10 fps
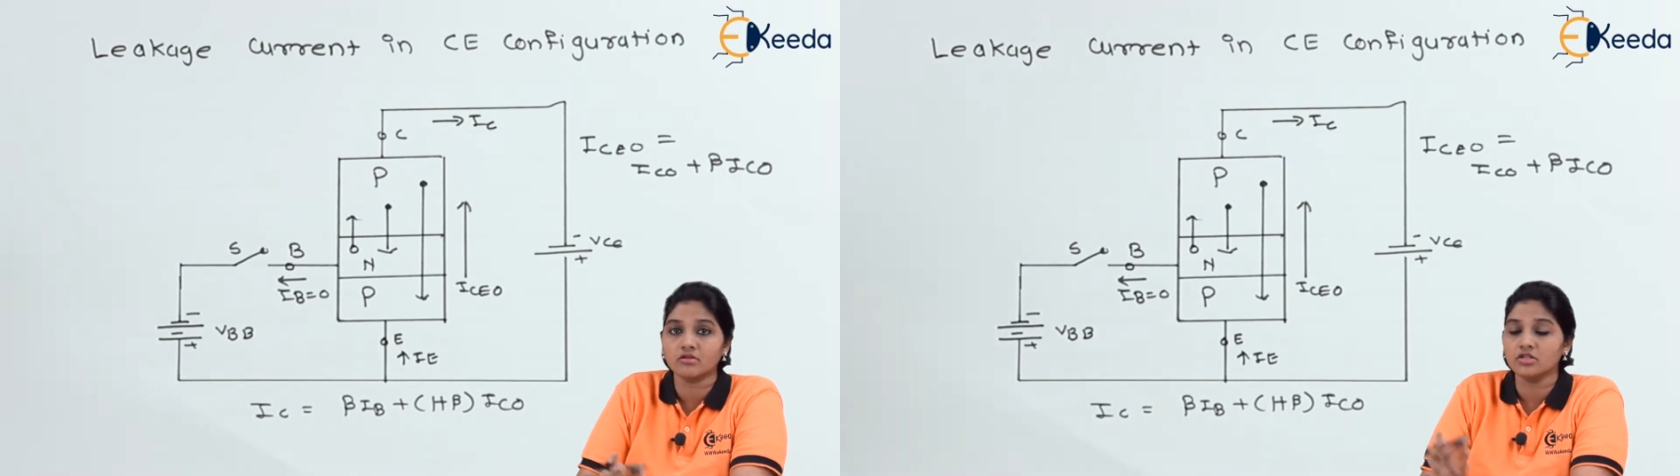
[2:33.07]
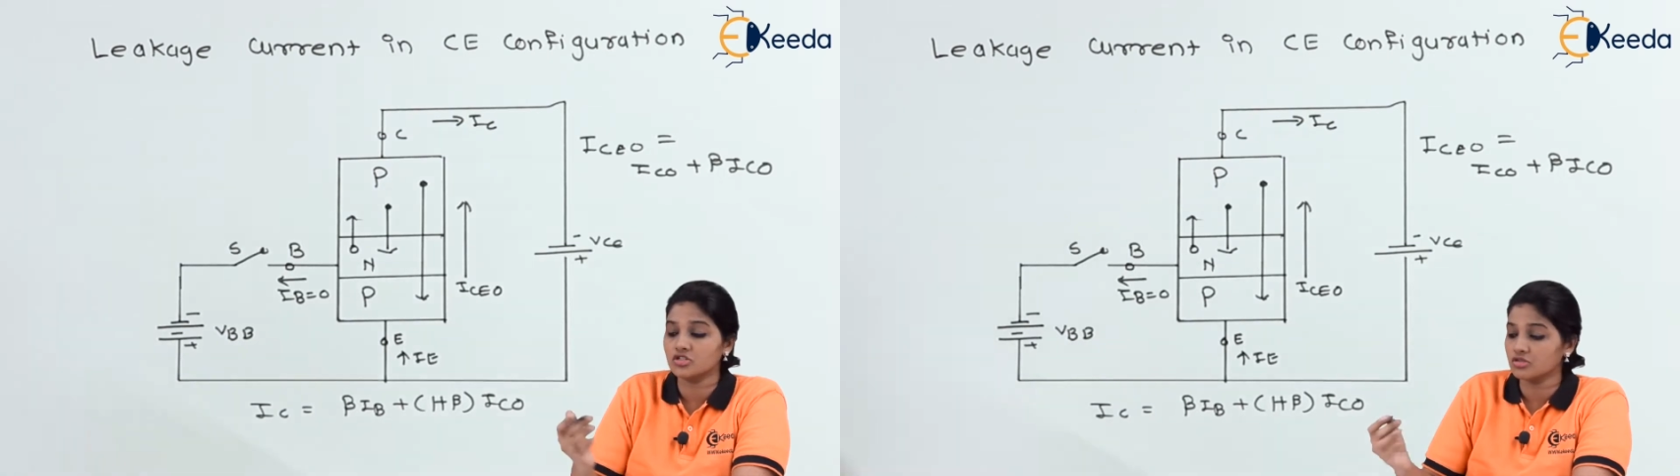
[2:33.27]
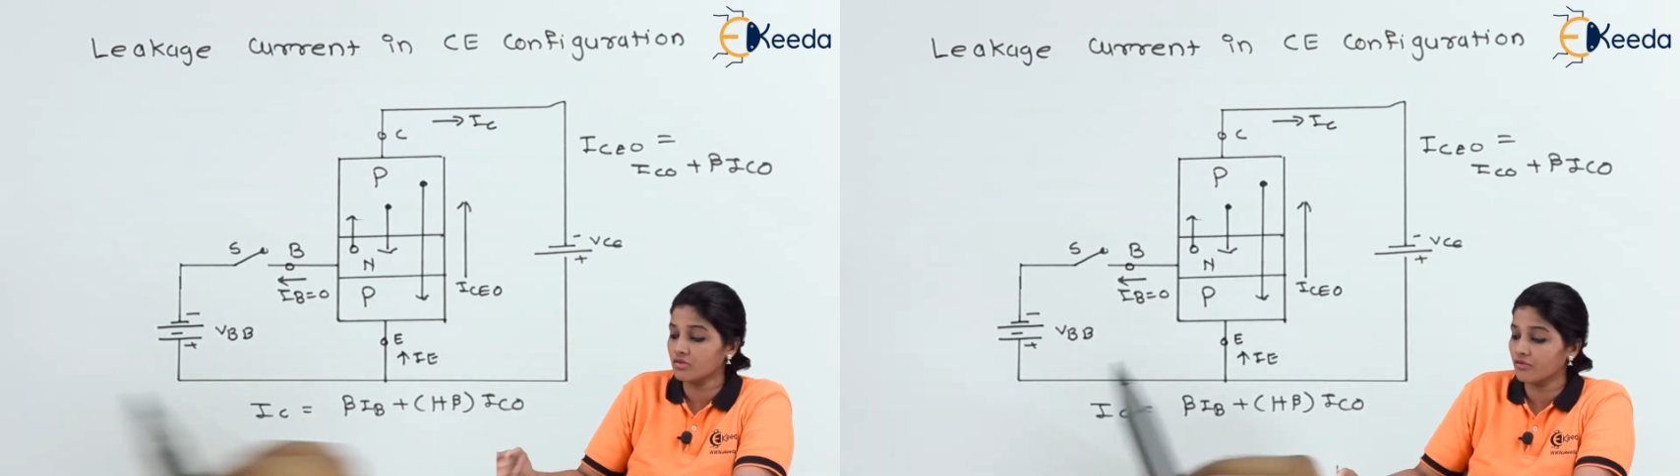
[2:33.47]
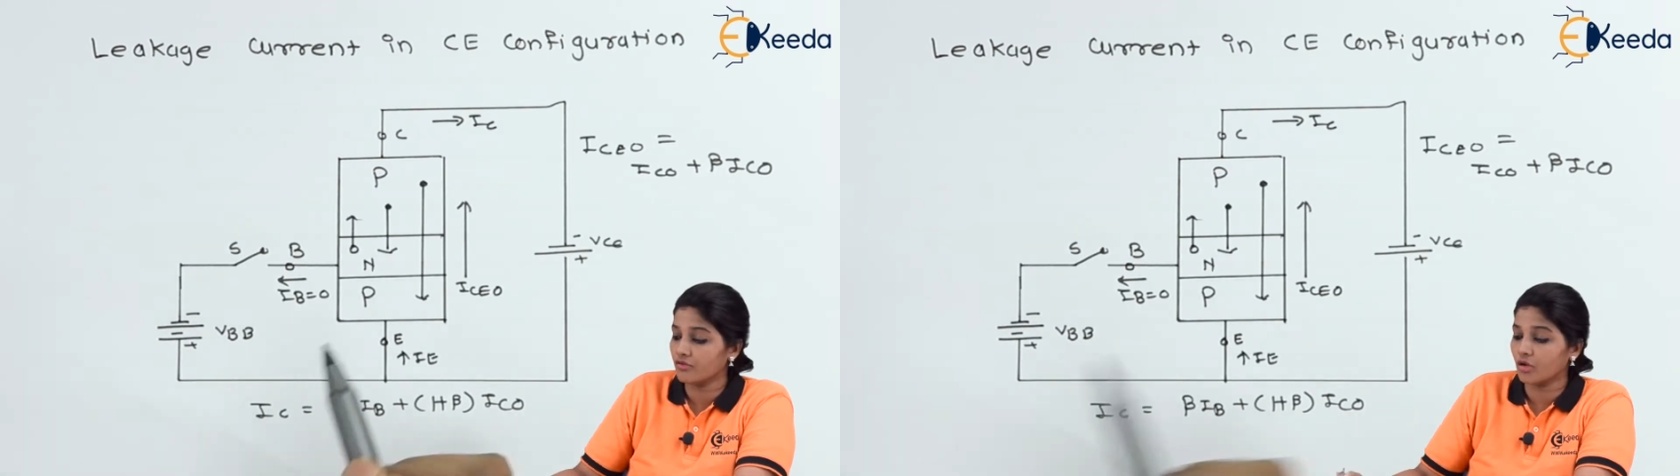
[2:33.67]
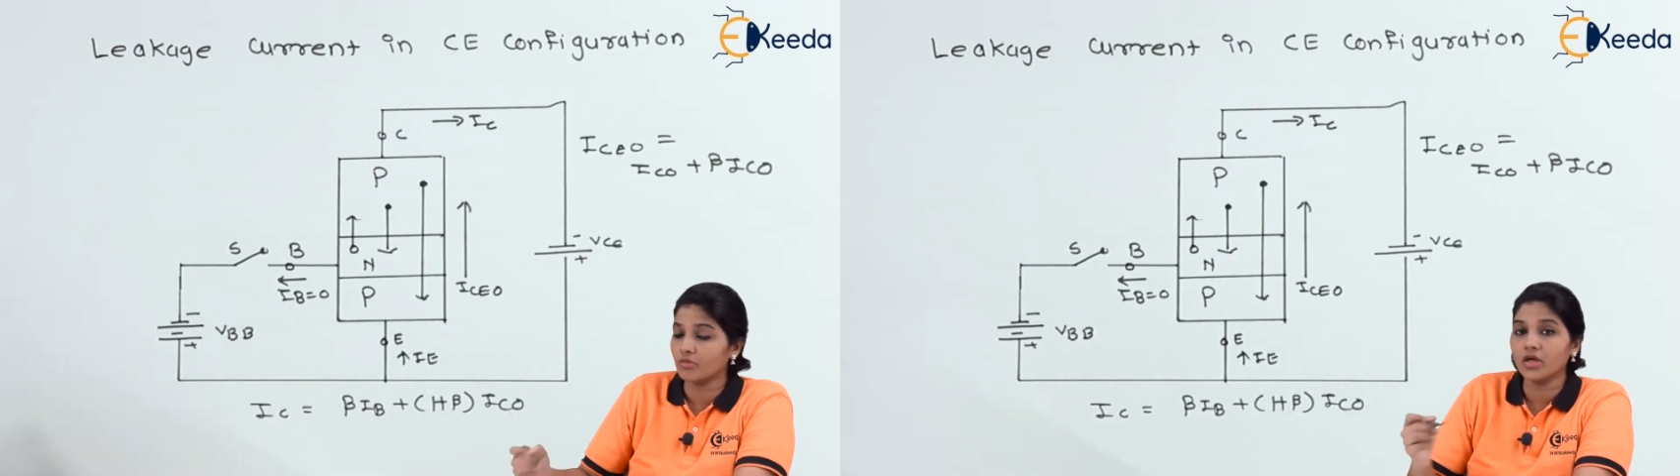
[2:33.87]
region
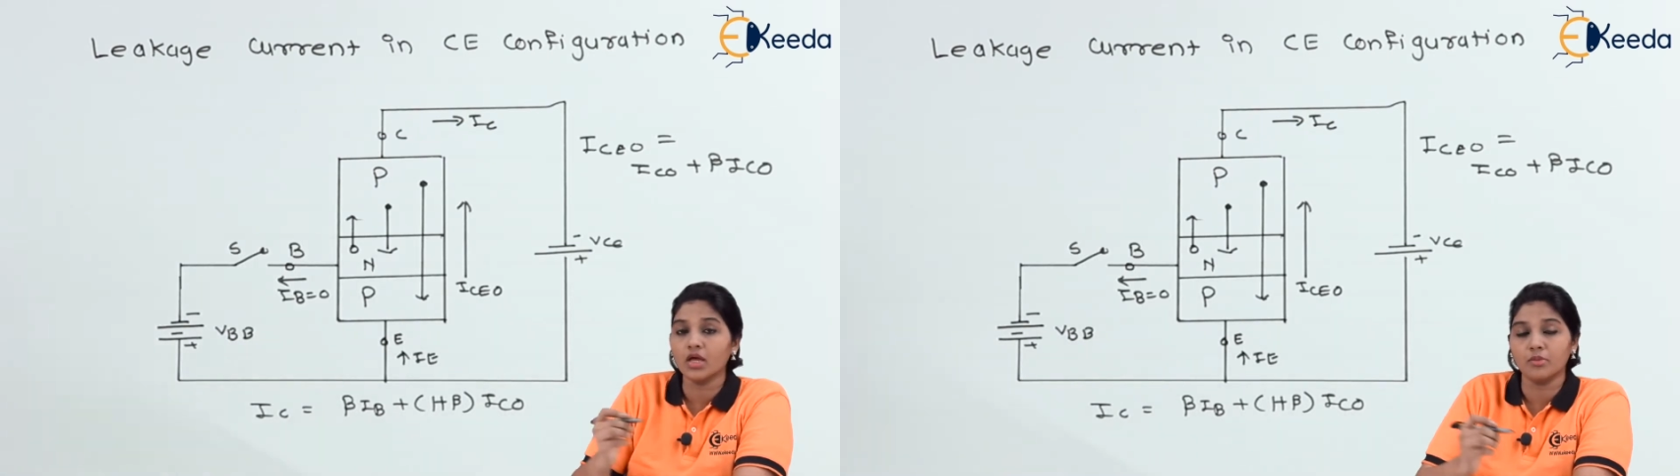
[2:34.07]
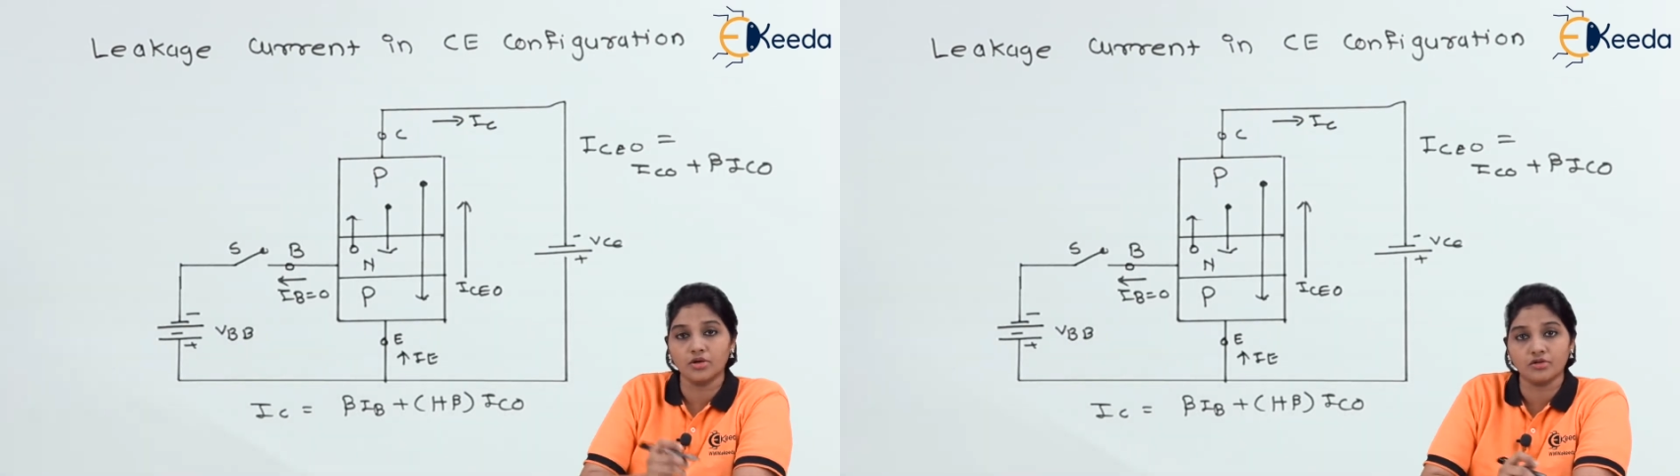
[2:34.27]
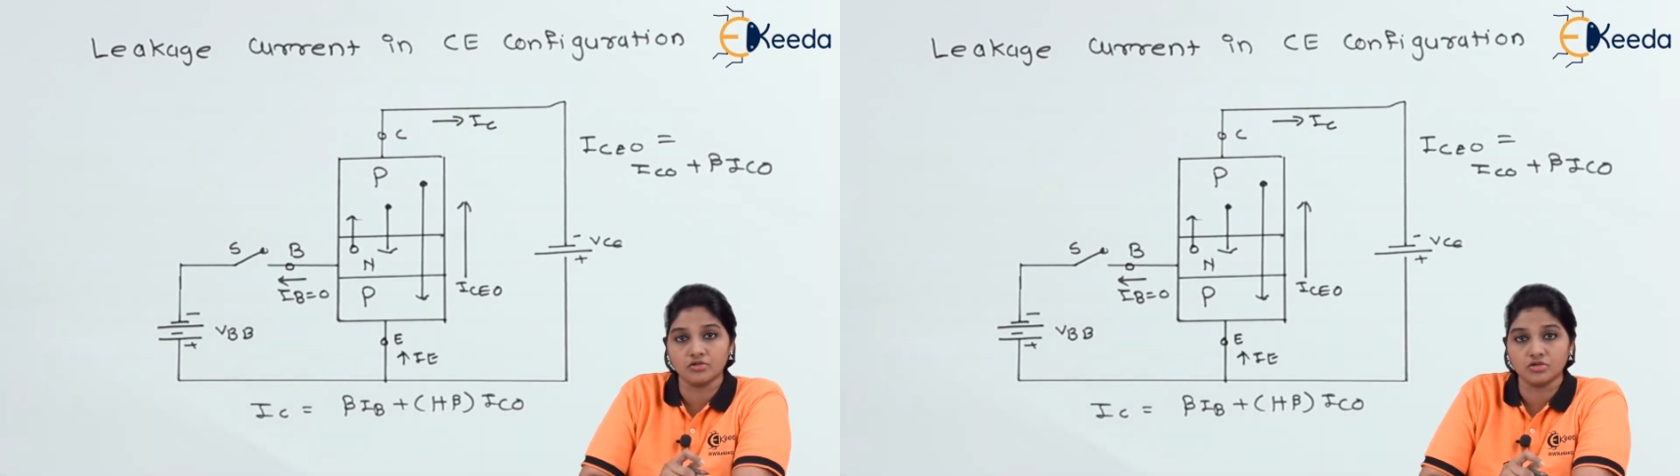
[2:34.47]
from the emitter